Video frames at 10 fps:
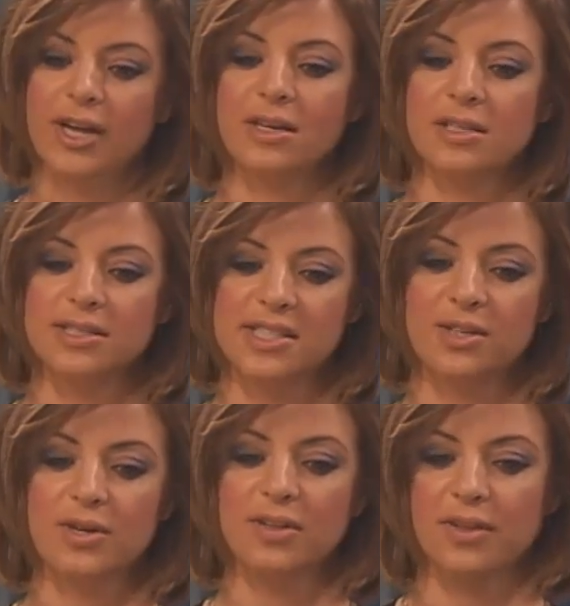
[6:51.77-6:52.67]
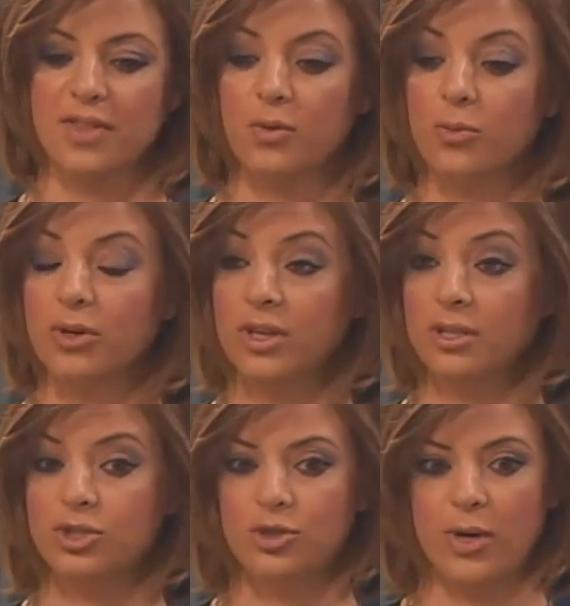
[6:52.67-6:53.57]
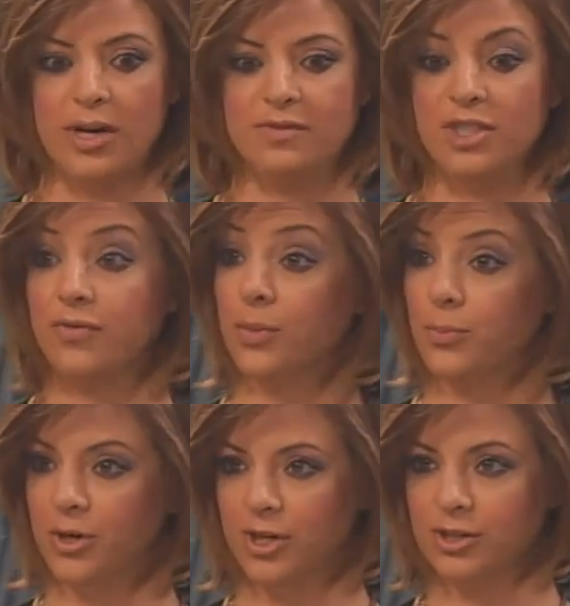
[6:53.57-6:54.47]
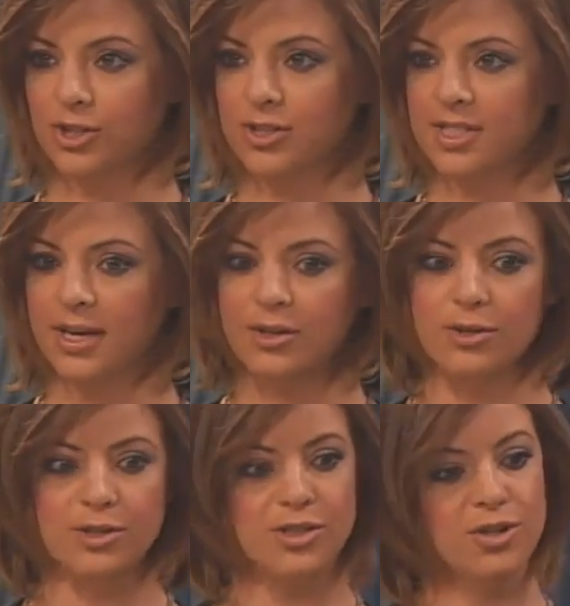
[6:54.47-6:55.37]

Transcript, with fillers: and considering that they really do have different production cycles.